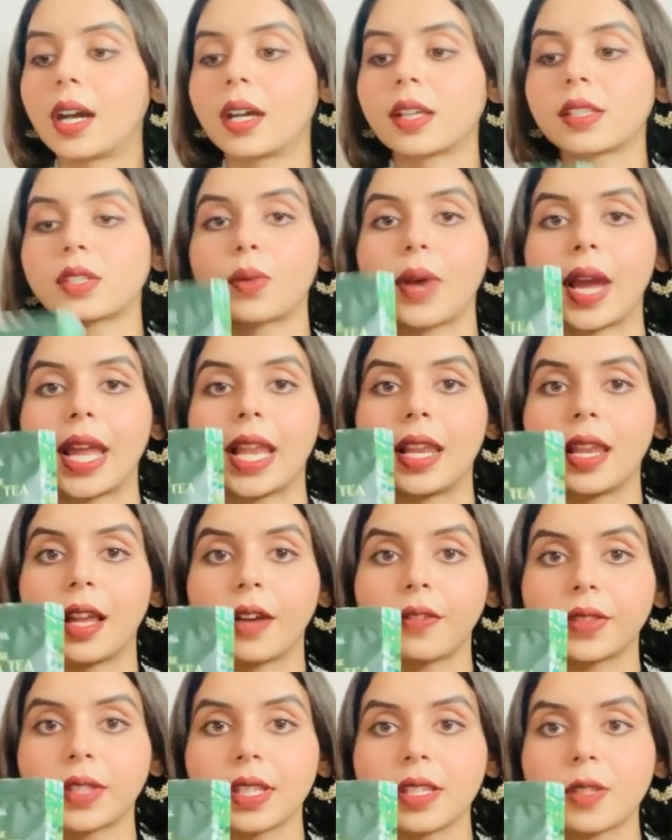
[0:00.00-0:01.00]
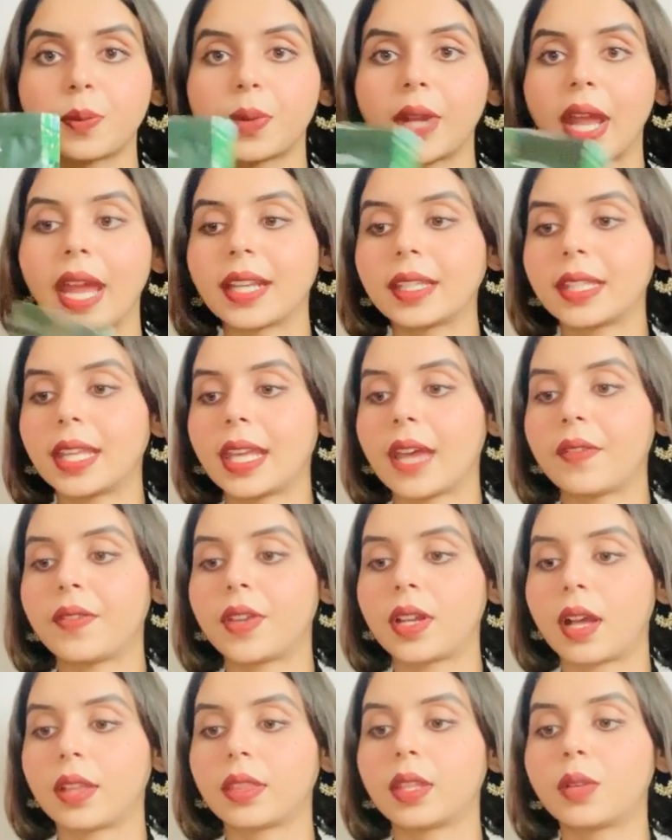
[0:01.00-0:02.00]
So I love this brand. They have
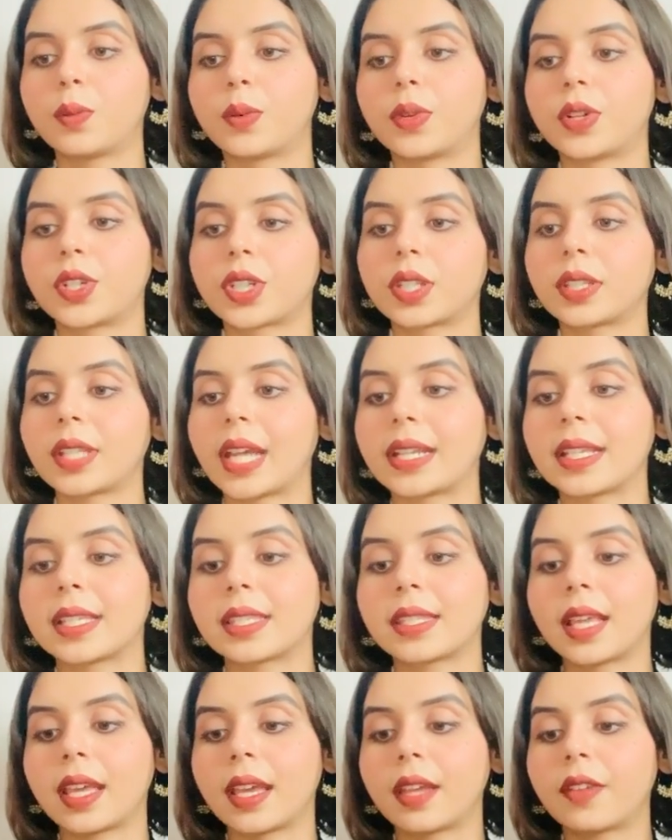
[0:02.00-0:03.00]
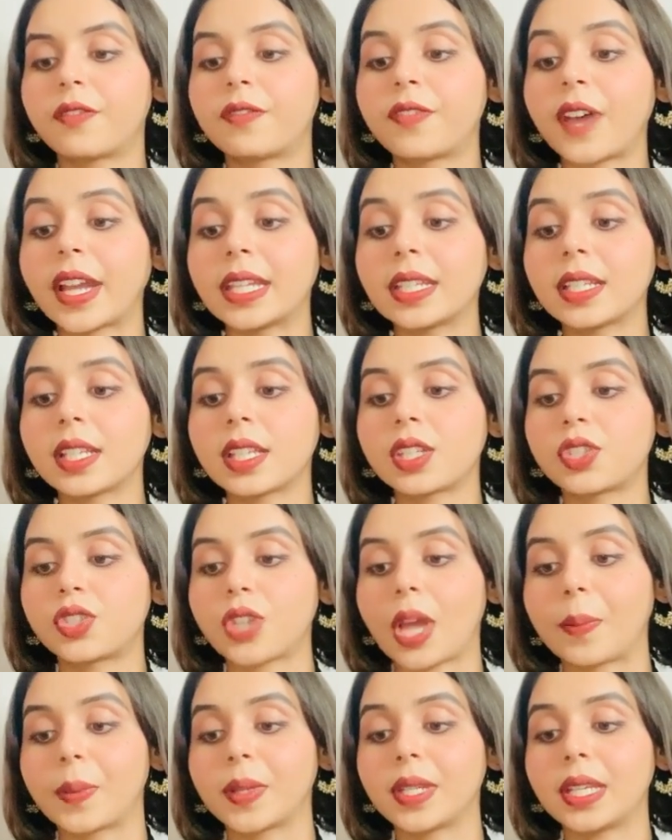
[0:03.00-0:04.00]
another version that is their finest
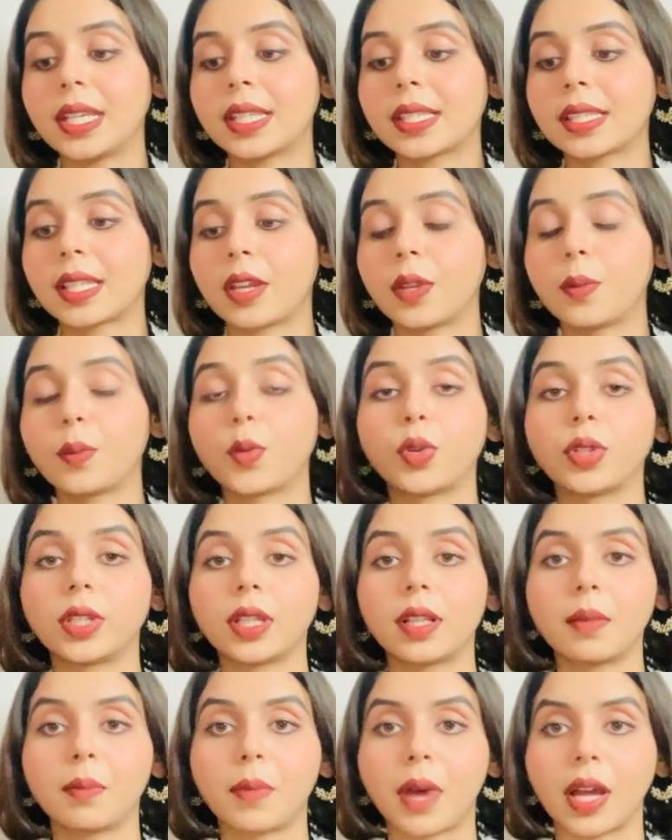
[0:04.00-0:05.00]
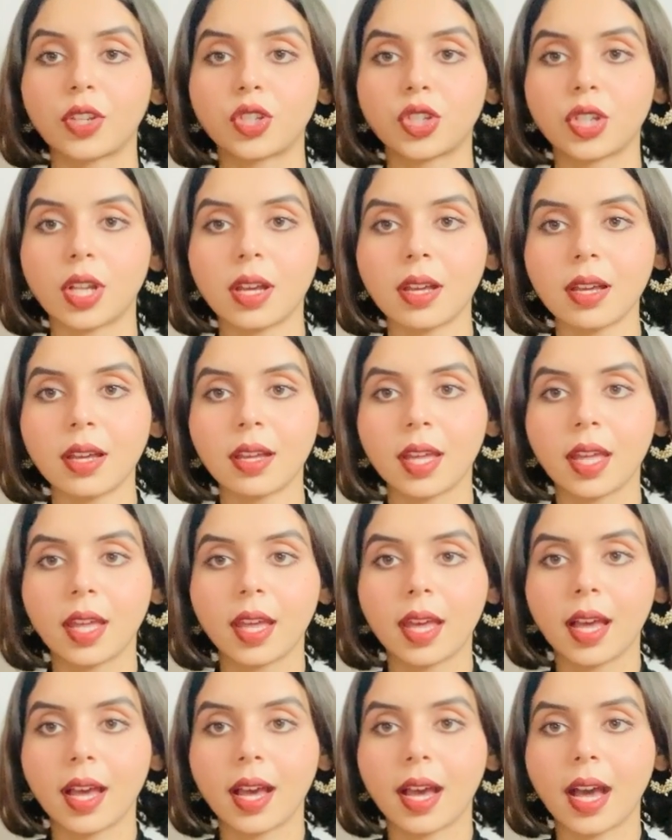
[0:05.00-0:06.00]
Japanese ceremonial matcha.
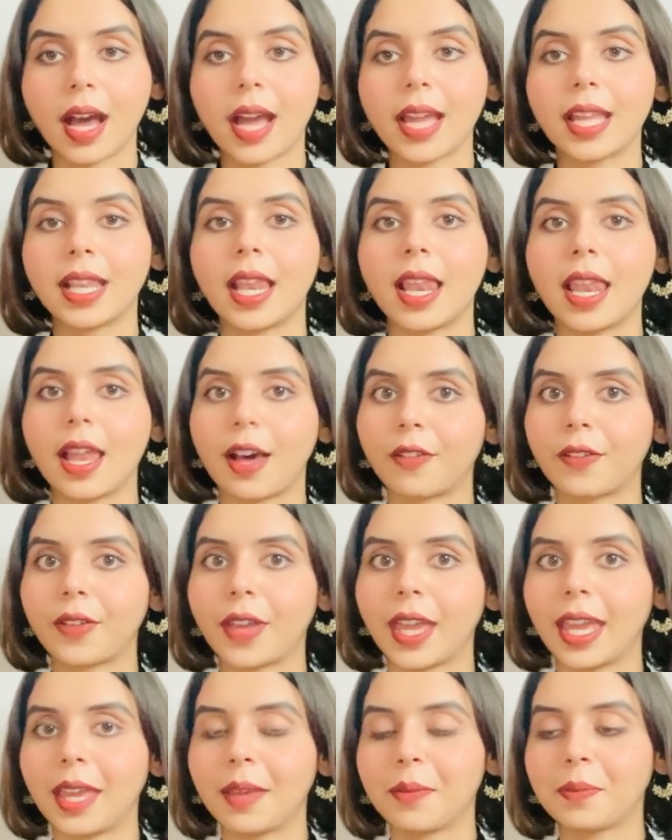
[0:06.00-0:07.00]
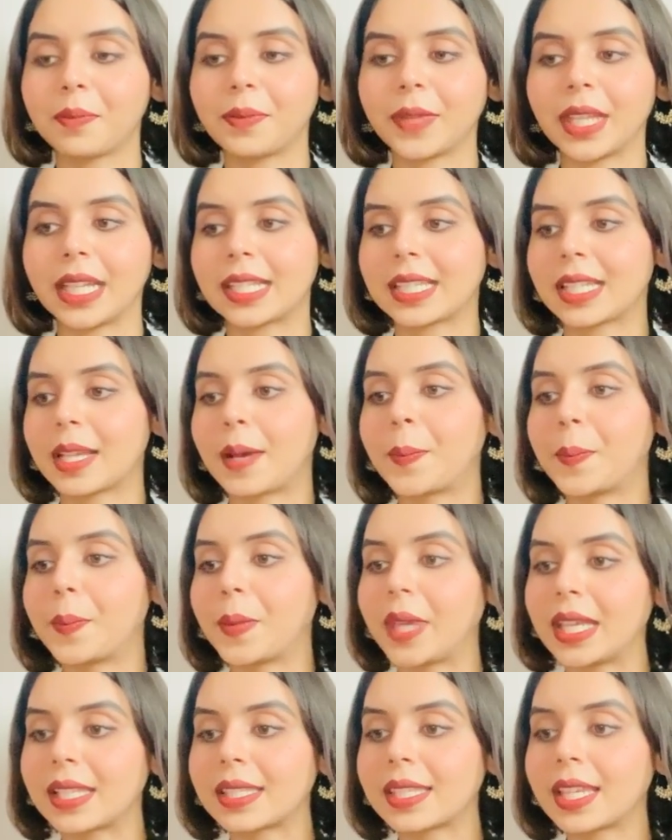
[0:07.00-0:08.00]
I love him. It's
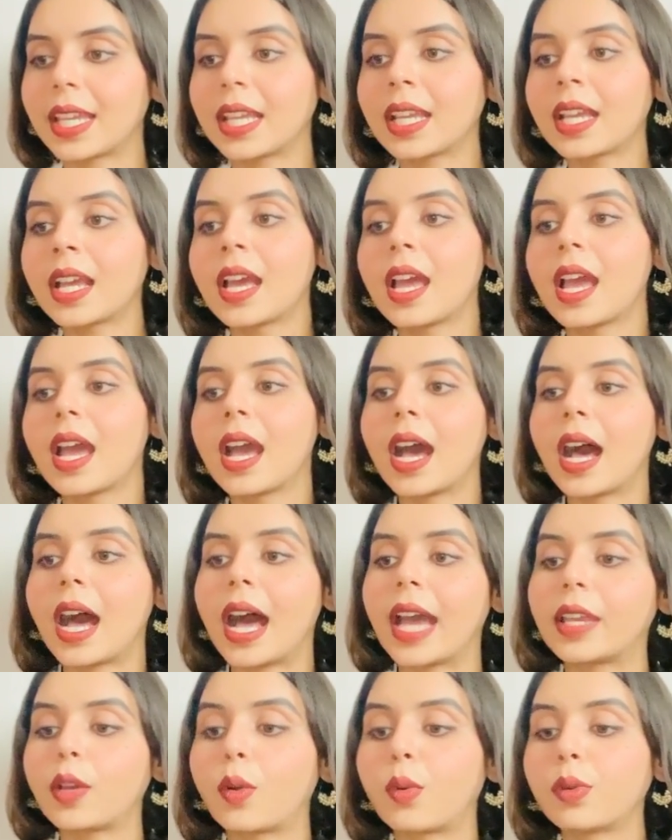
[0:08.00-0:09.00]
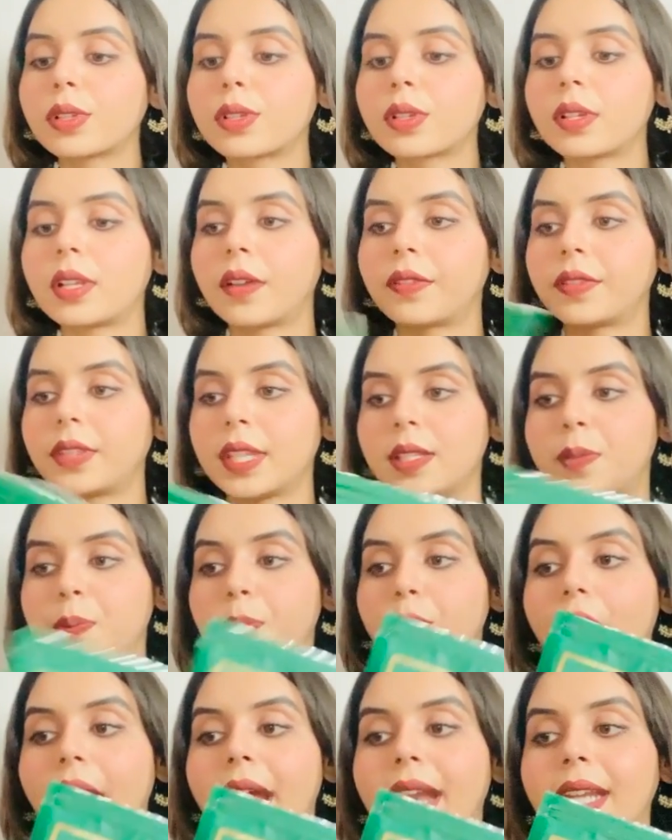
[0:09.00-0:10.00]
amazing. I also love this
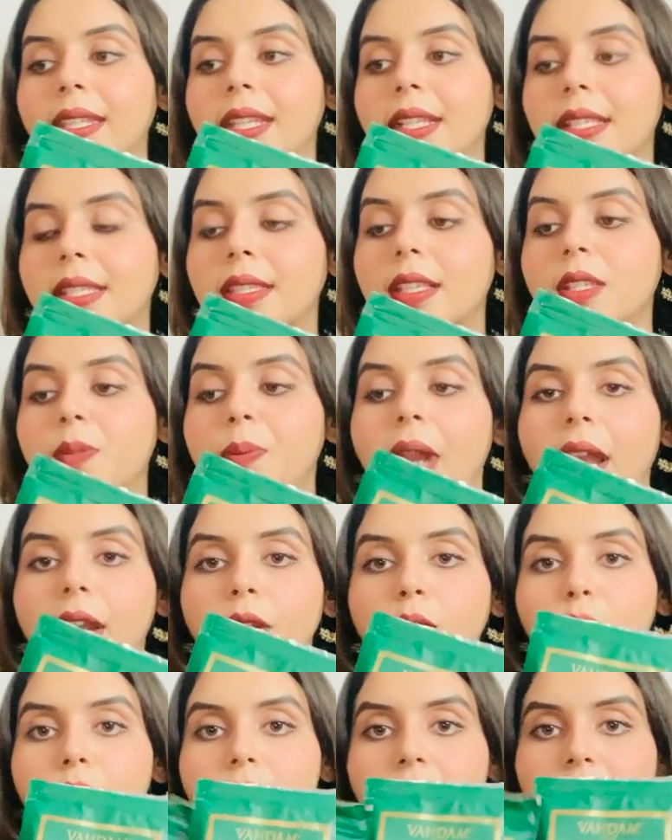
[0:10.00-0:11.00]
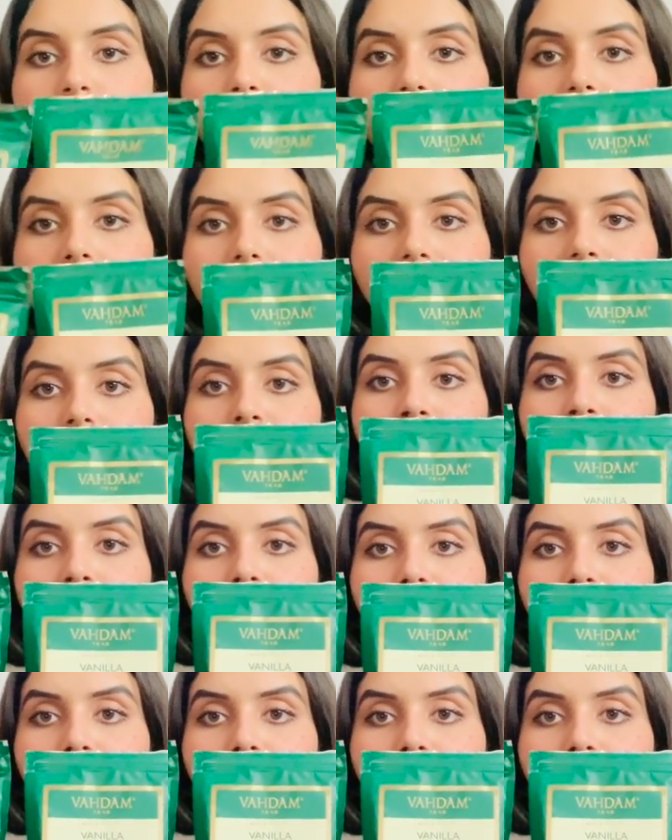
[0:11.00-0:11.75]
brand. This brand known as Vahdam.